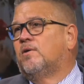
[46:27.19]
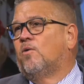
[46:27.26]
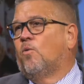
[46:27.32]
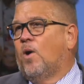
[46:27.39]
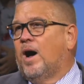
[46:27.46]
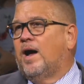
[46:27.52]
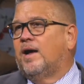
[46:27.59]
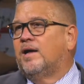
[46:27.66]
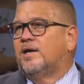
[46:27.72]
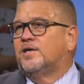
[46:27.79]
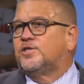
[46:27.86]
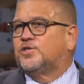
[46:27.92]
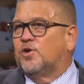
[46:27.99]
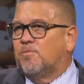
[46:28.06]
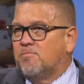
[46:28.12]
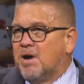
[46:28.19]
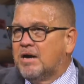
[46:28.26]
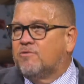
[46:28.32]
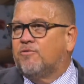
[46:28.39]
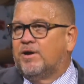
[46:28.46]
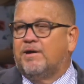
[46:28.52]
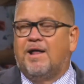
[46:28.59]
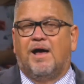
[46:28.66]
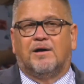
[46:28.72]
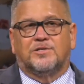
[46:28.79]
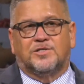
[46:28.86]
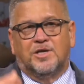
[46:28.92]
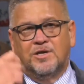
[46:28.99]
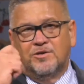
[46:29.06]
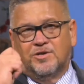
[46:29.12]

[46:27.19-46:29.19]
Why? So Mike Rittenhouse